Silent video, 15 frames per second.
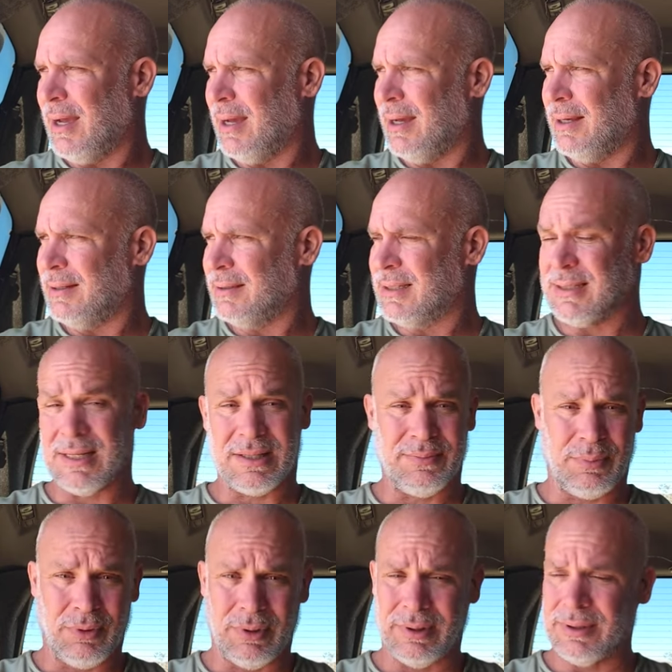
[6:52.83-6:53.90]
And because that's
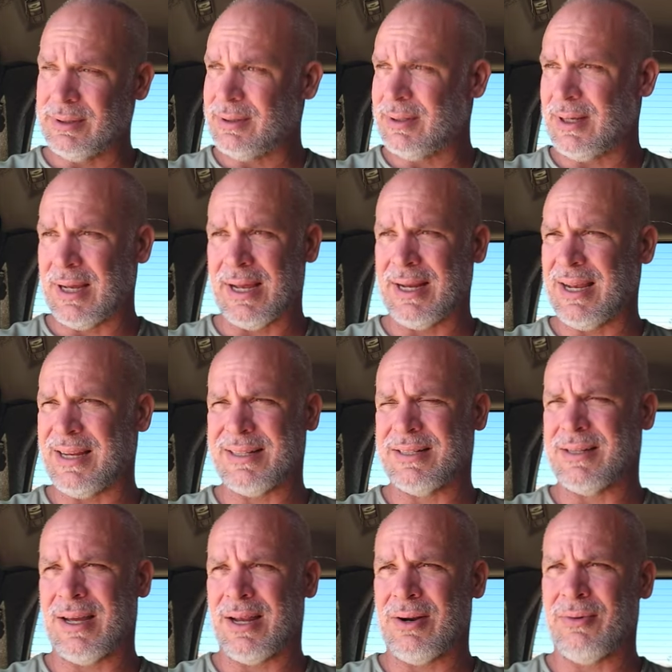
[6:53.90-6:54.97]
important. I
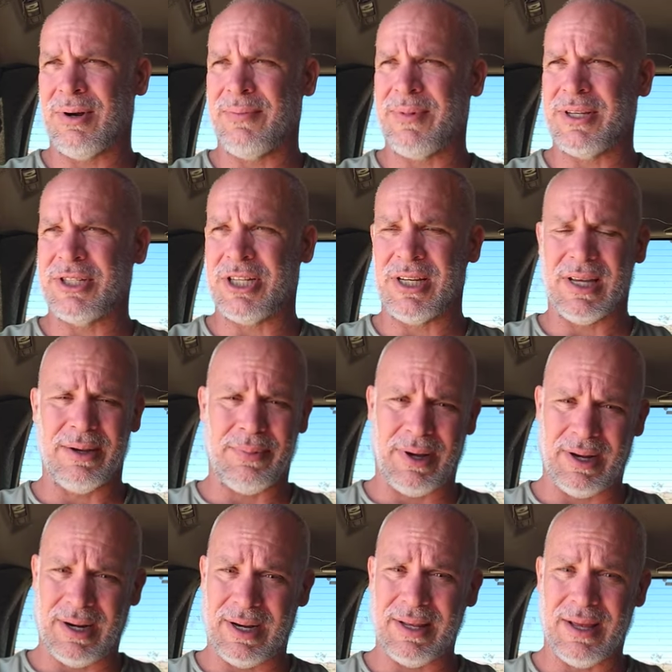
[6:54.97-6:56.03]
don't want to be cheeky
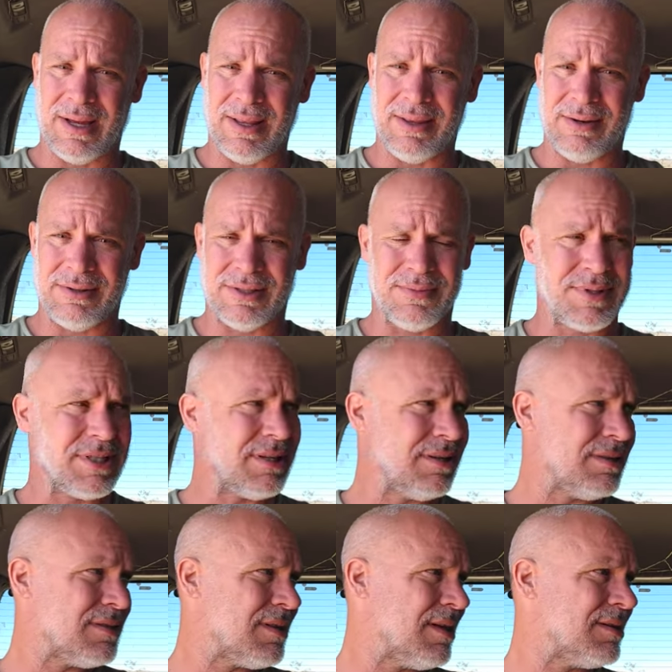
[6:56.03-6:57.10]
about it. There's some
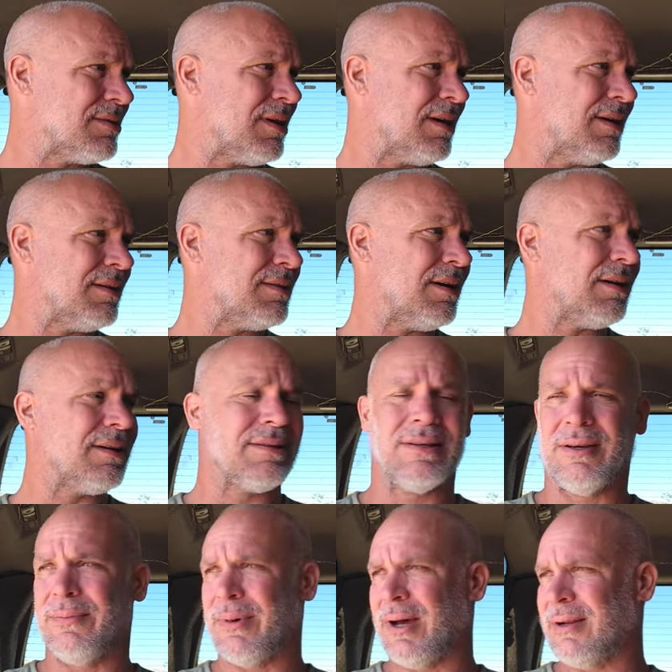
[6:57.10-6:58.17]
serious things I need to talk
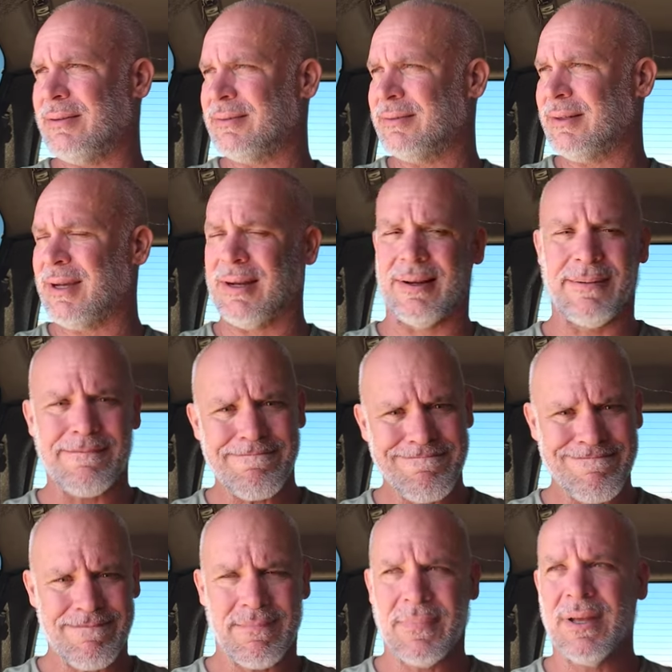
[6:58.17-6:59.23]
to you about and kind of
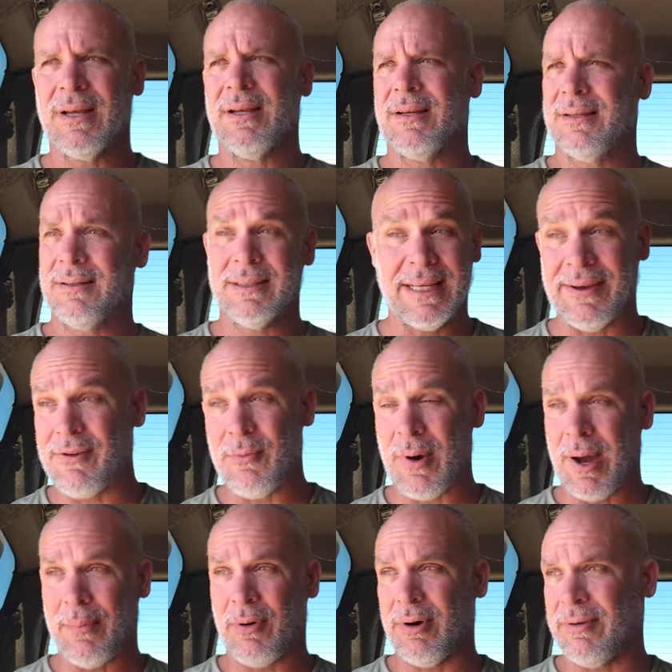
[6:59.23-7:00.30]
give you
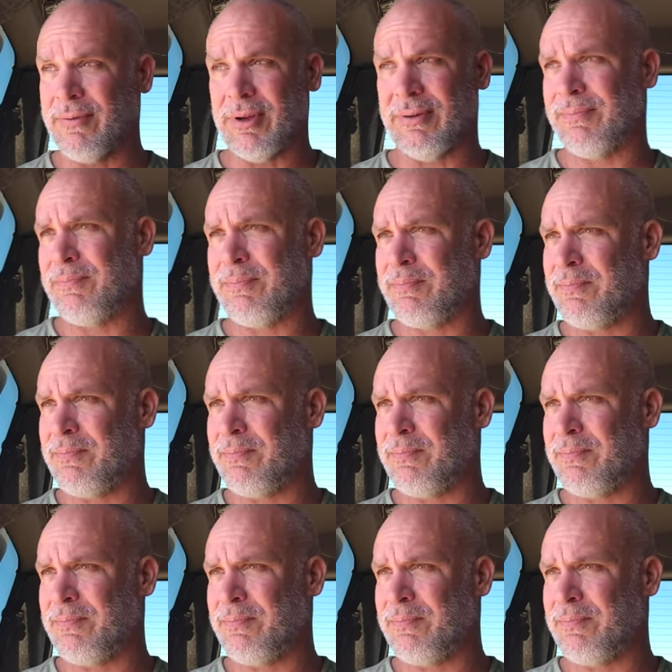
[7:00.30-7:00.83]
my point of view,